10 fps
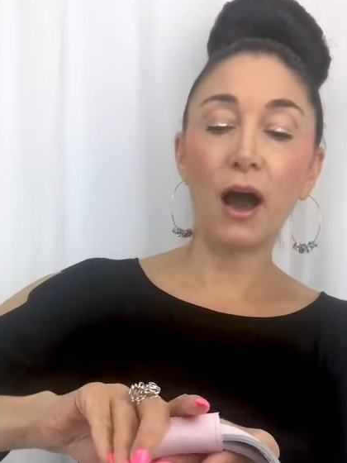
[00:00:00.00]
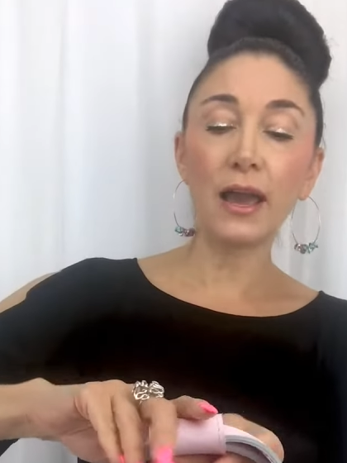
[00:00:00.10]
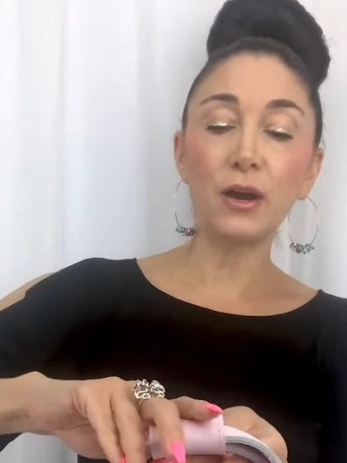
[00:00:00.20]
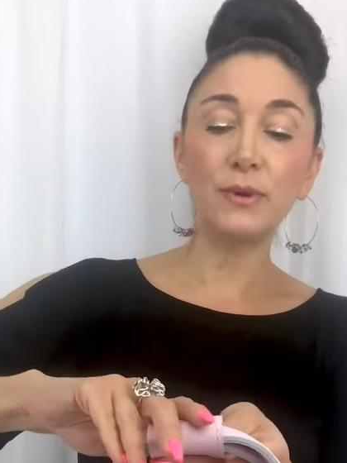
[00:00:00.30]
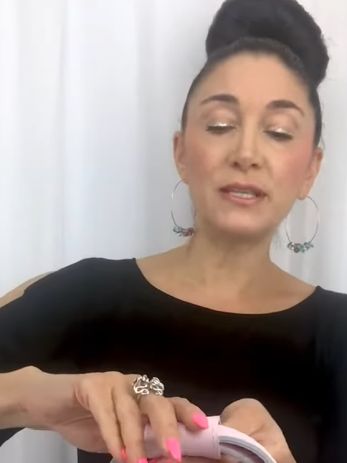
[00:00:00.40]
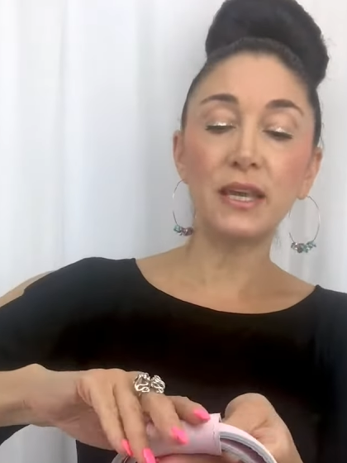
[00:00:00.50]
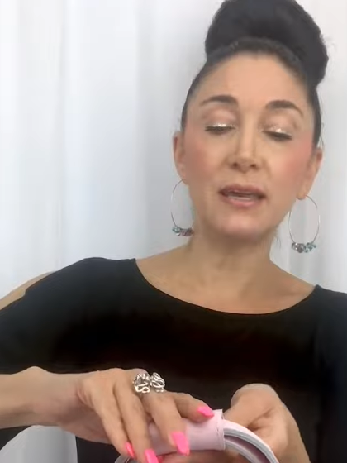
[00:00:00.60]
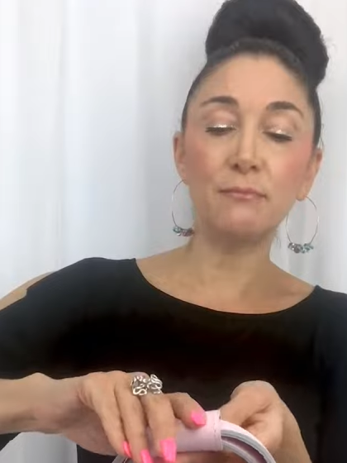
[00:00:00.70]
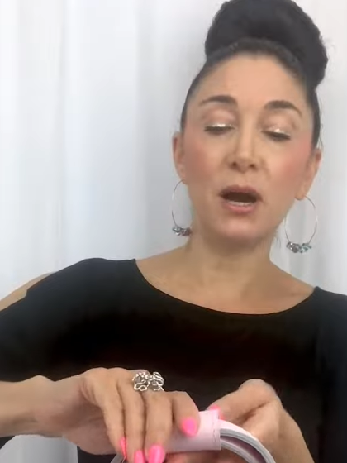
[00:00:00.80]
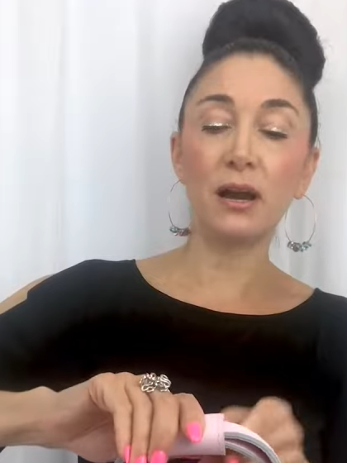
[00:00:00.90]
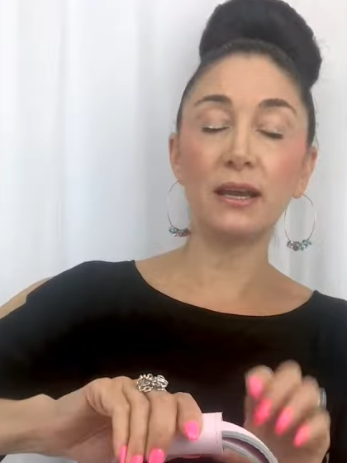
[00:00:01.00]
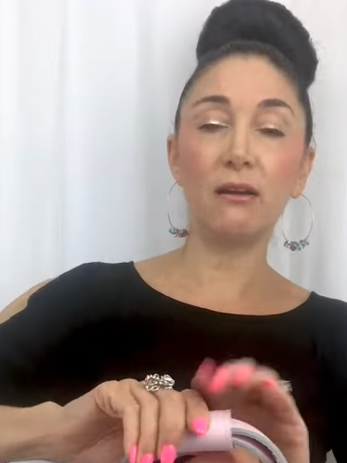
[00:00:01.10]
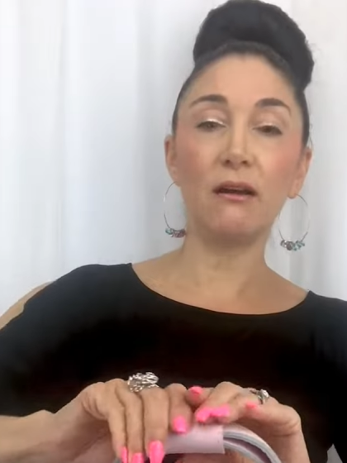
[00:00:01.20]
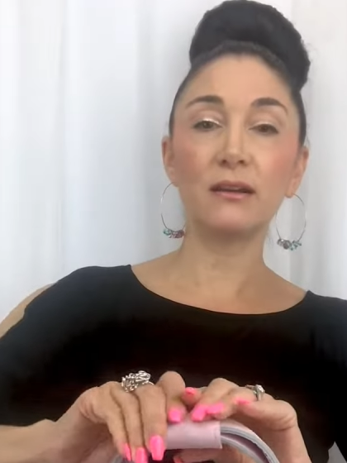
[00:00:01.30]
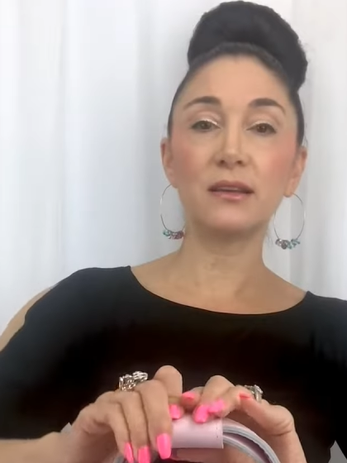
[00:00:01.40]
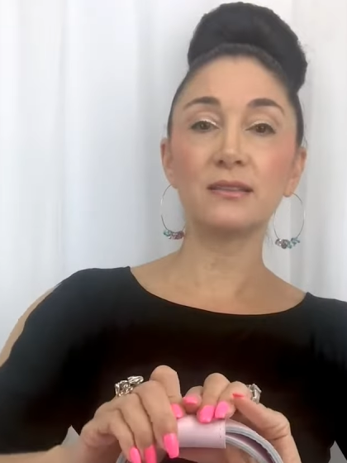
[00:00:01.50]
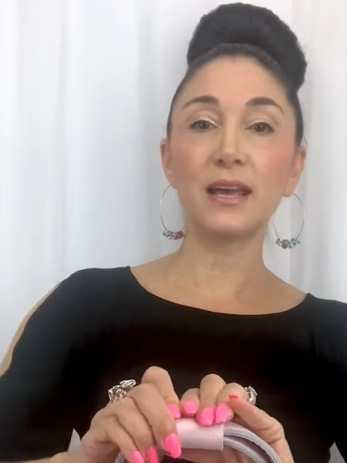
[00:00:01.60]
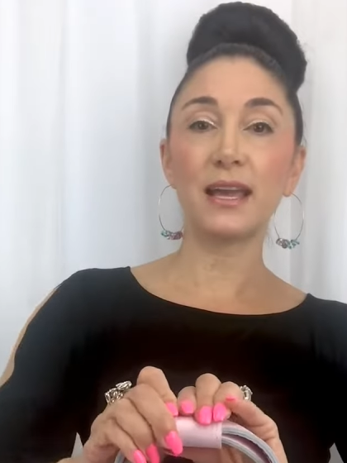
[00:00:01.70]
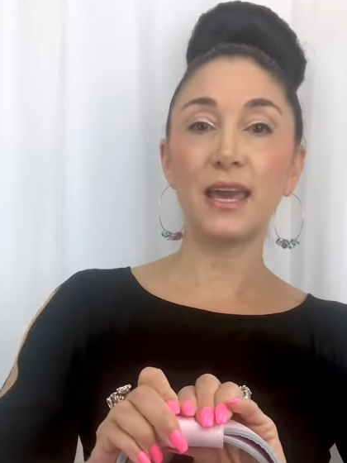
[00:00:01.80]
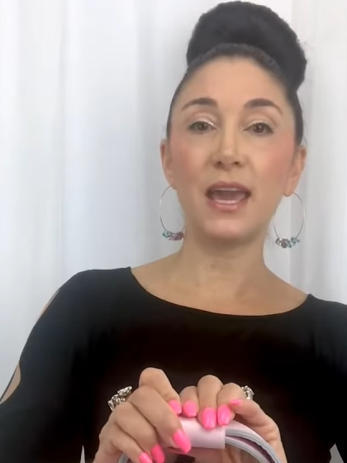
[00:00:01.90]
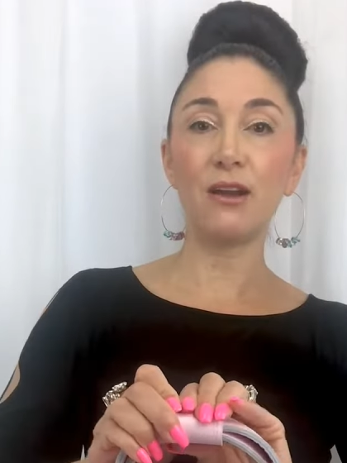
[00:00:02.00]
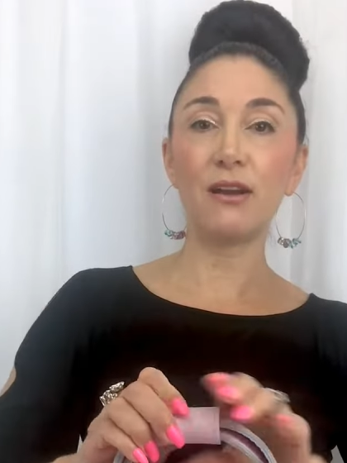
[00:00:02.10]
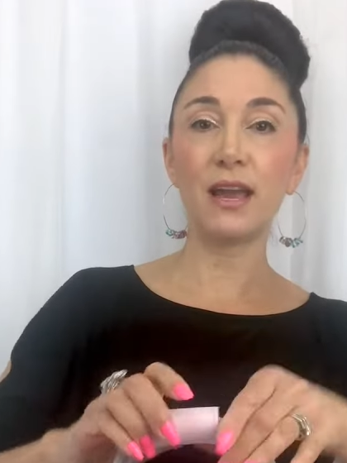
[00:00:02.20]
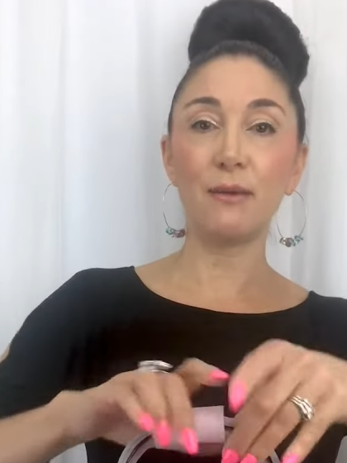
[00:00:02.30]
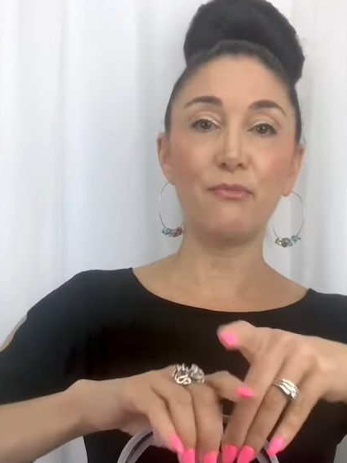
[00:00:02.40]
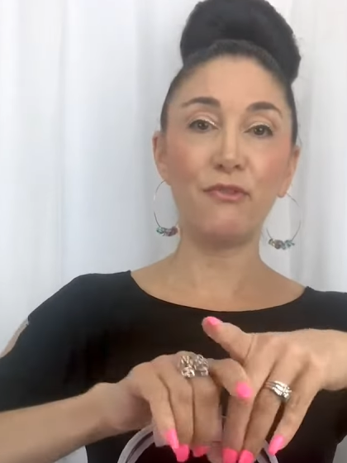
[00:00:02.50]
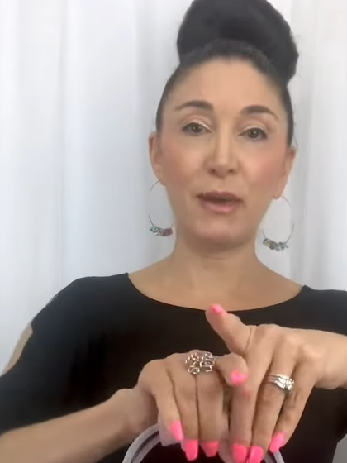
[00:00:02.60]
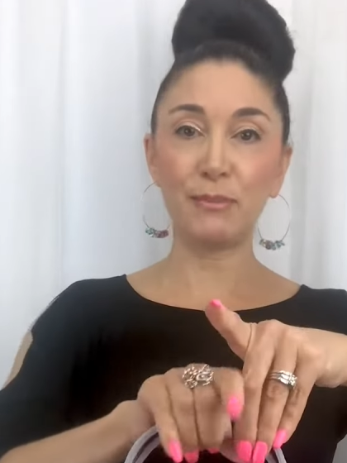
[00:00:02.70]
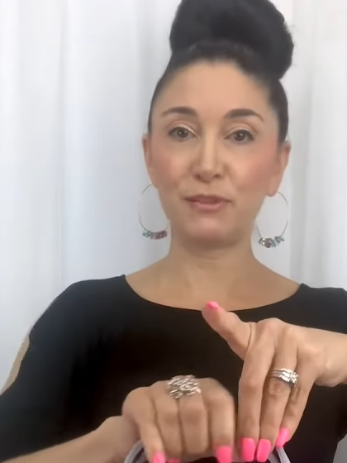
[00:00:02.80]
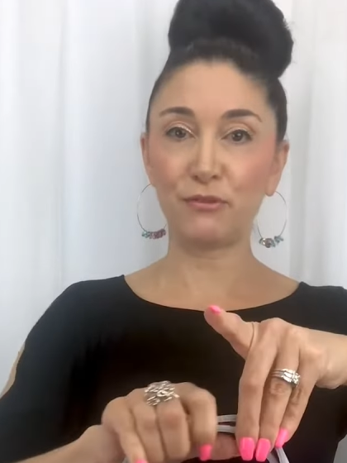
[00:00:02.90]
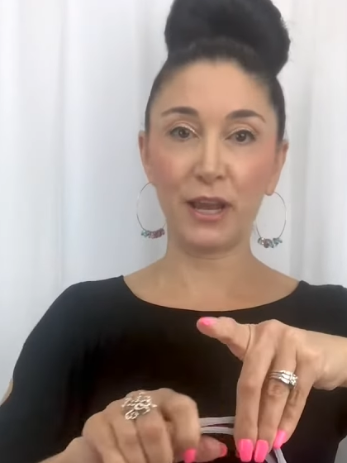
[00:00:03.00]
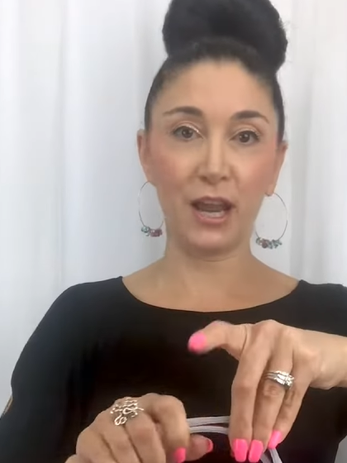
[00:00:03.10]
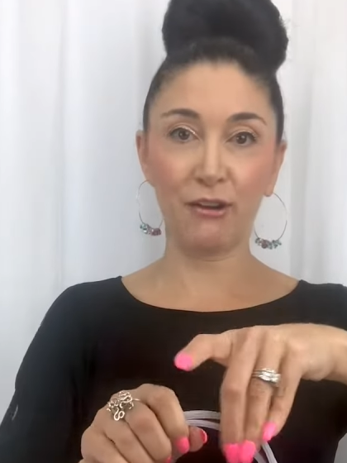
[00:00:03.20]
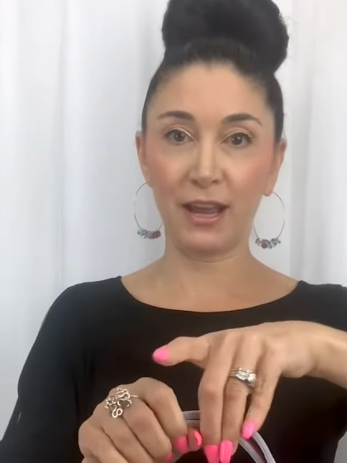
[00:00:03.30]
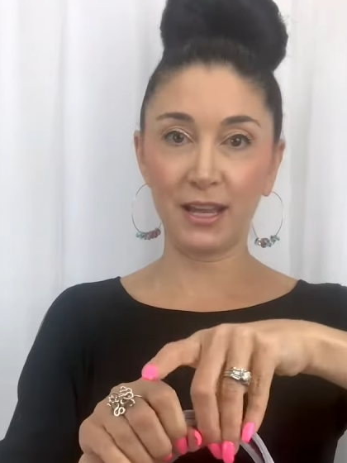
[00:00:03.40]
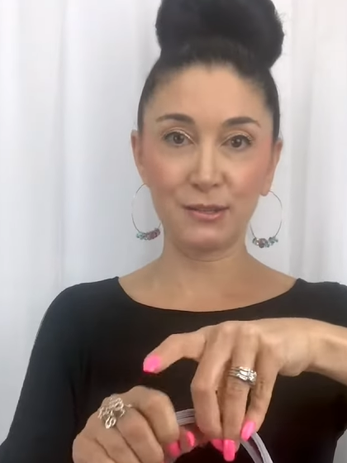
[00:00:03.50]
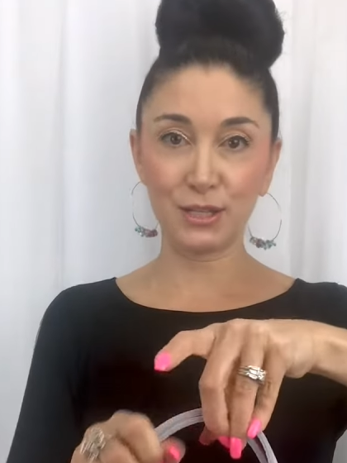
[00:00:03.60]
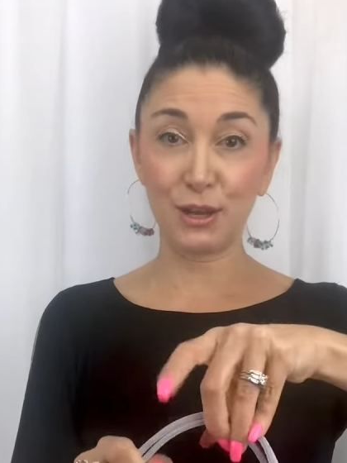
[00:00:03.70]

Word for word: I always keep mine on because I carry, I'm famous for carrying a,